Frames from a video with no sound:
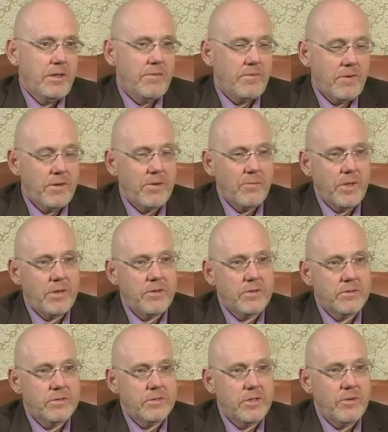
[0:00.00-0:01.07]

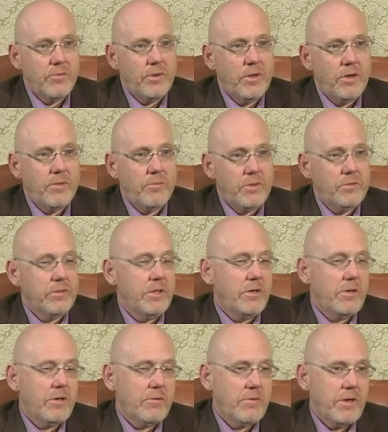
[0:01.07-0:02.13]
fundamentals that we are building
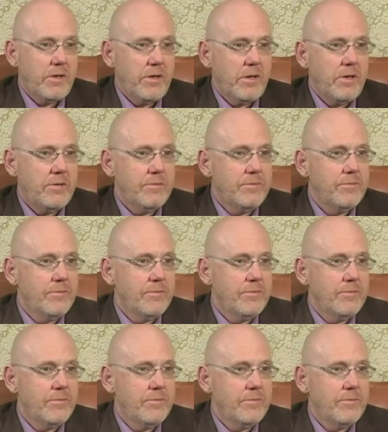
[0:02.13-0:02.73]
on right now.